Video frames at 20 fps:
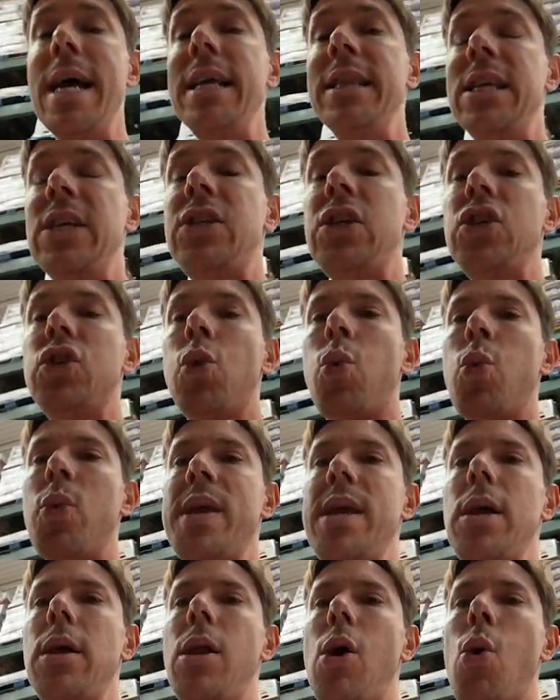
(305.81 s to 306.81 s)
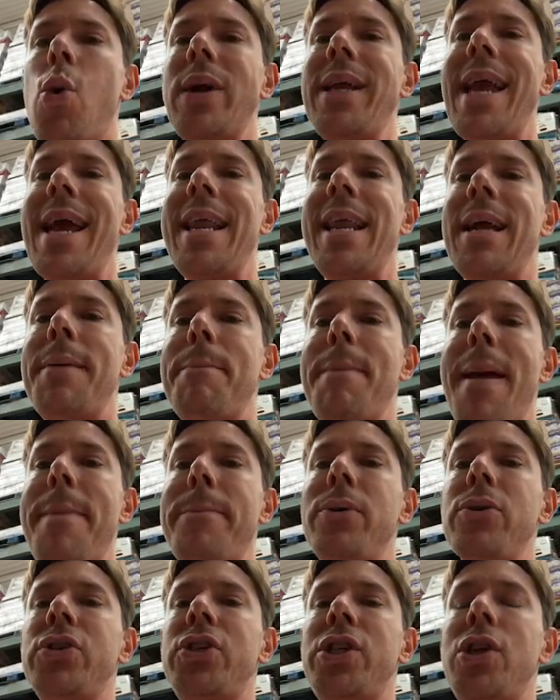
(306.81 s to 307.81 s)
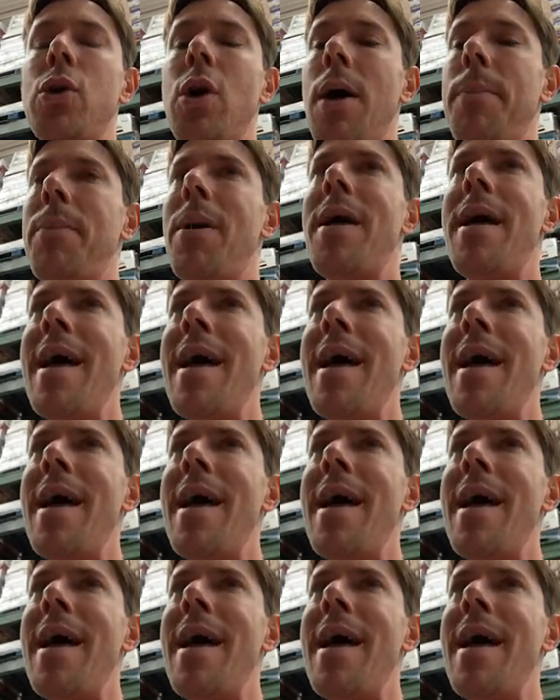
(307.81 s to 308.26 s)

This is real organic maple syrup.